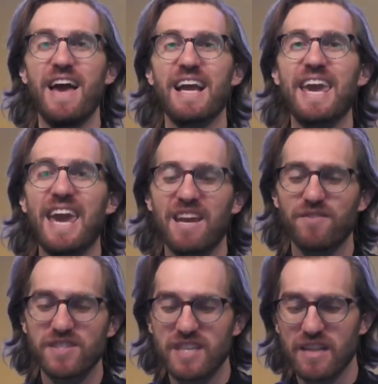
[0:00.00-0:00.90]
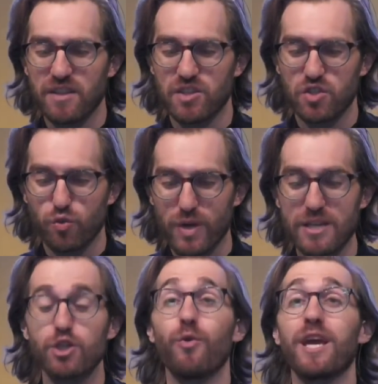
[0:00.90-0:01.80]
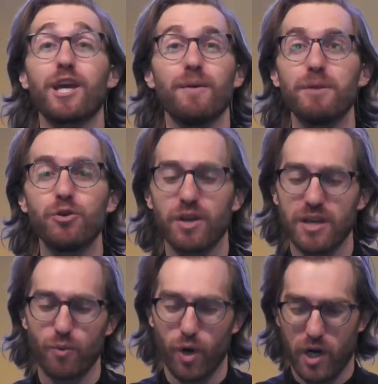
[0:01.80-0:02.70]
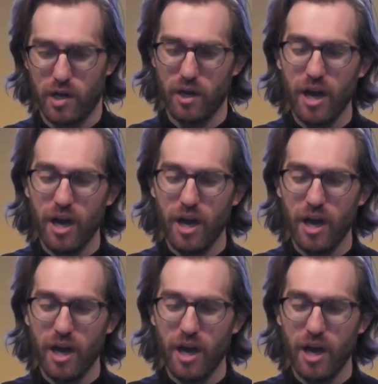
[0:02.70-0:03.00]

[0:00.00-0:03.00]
canvassing the street, doing community work,